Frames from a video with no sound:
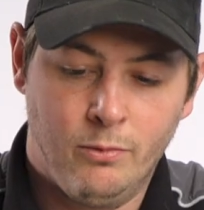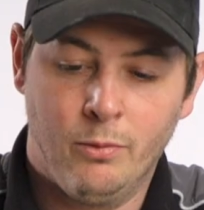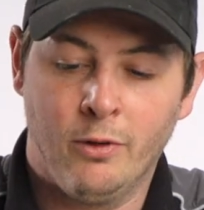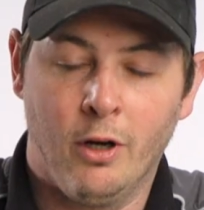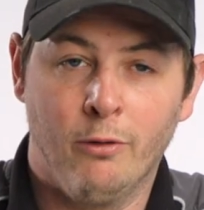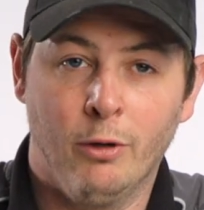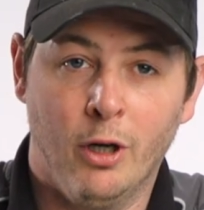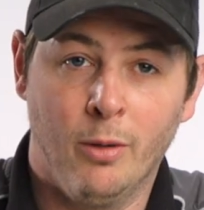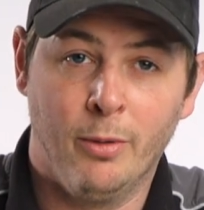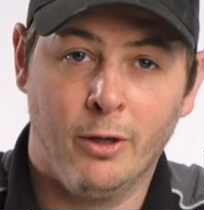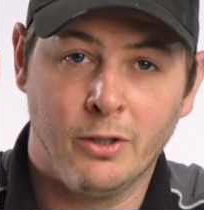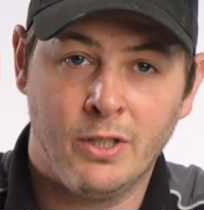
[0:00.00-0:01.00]
We've got a rotor
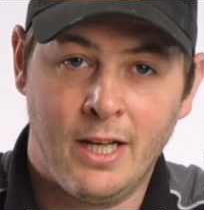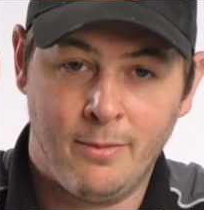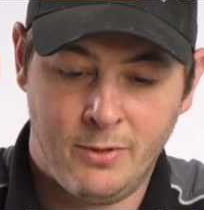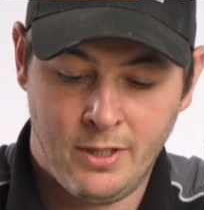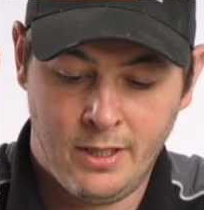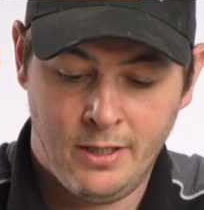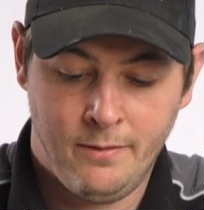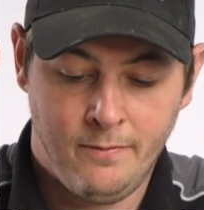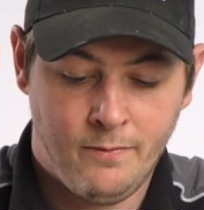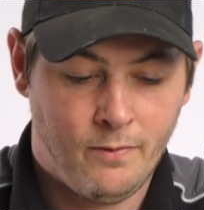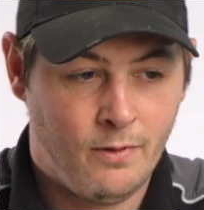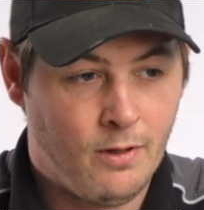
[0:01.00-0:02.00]
broach adapter,
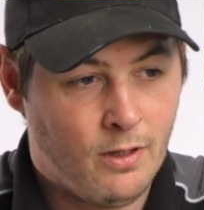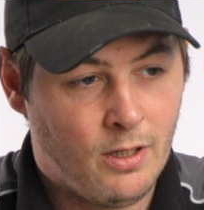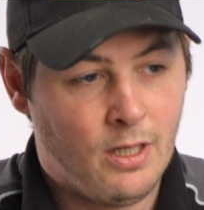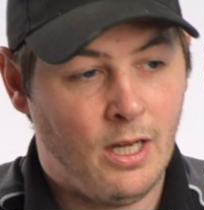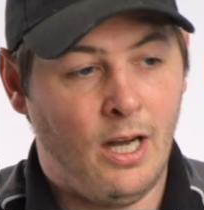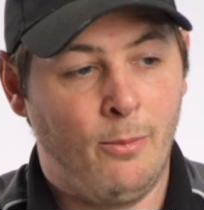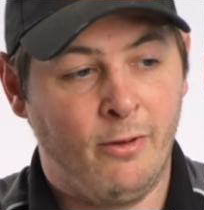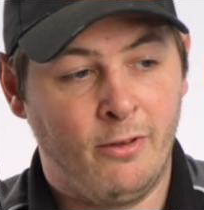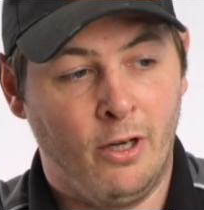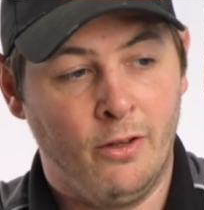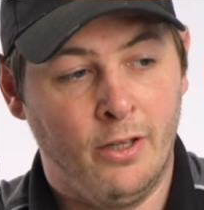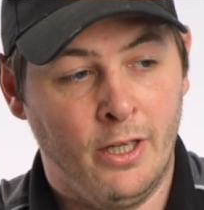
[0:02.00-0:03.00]
and we've
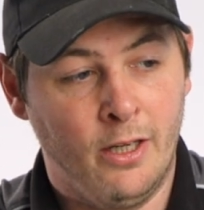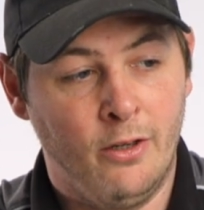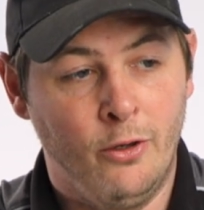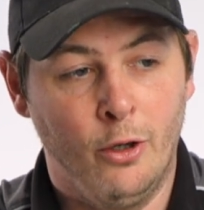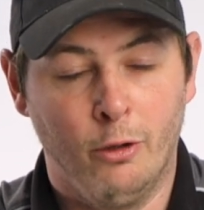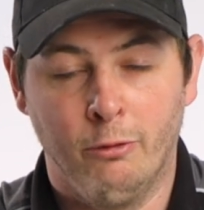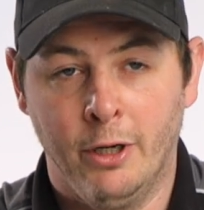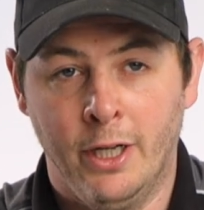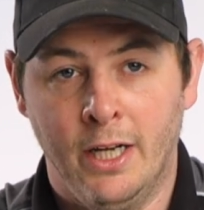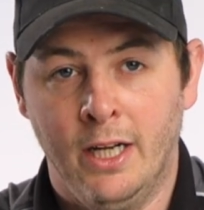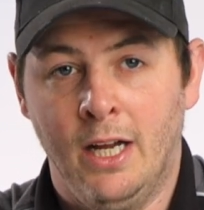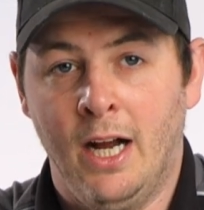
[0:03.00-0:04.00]
got the nut
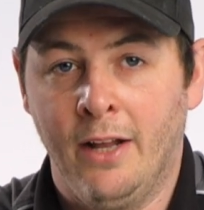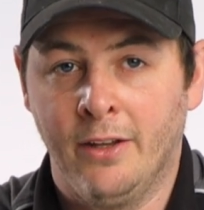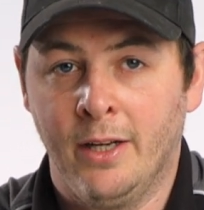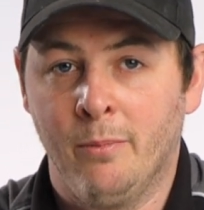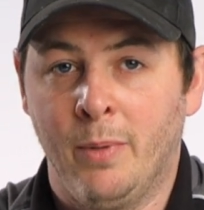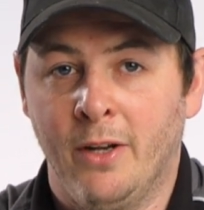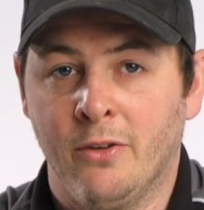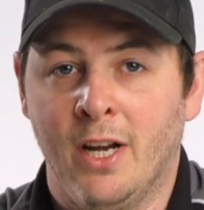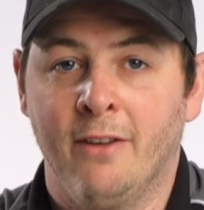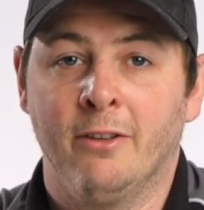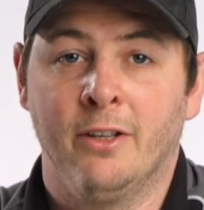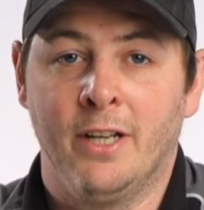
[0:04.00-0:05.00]
runner and the impact
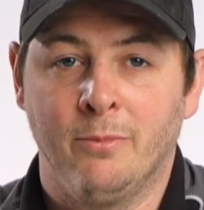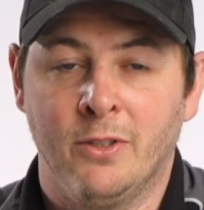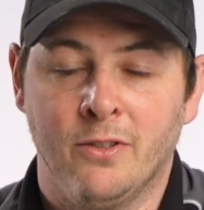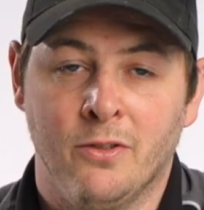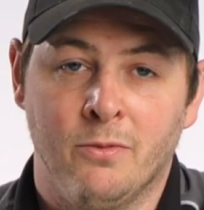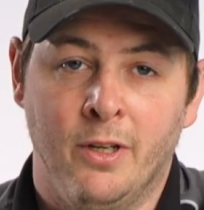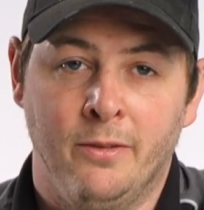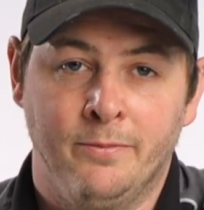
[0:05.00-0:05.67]
driver adapters as well.